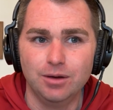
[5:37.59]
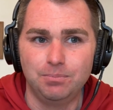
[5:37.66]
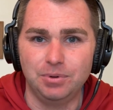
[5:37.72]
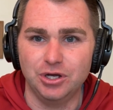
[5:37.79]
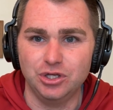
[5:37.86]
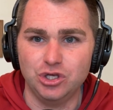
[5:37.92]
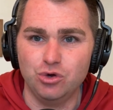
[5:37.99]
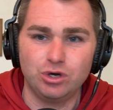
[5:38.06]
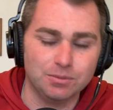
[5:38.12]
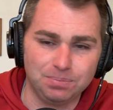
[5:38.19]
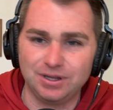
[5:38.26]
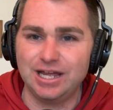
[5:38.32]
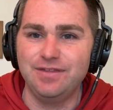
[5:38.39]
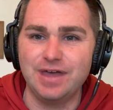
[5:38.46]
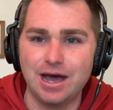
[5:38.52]
but you could
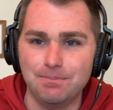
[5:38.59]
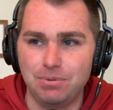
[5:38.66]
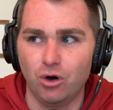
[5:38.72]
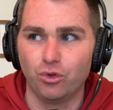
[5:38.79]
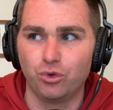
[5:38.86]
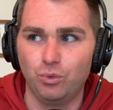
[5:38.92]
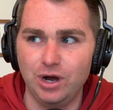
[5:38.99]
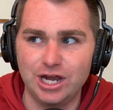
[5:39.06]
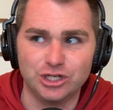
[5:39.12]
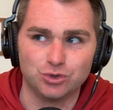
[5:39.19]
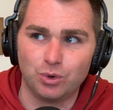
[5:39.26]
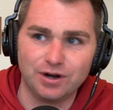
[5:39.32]
play that both ways.